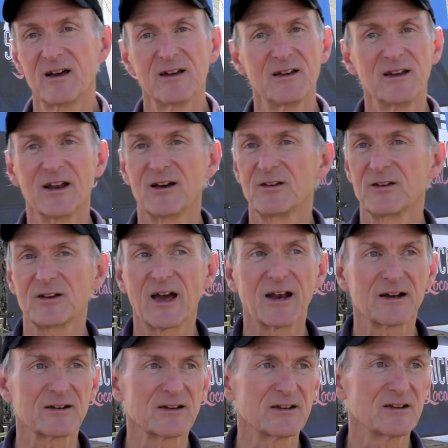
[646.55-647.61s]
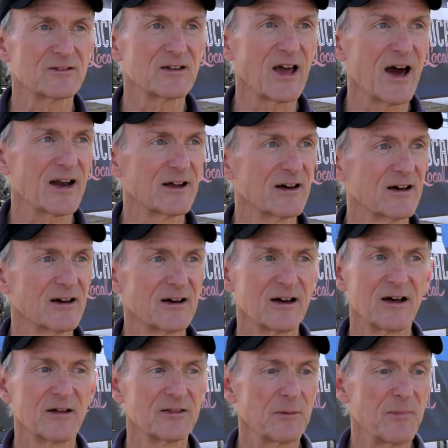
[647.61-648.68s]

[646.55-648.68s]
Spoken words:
You know, you've got the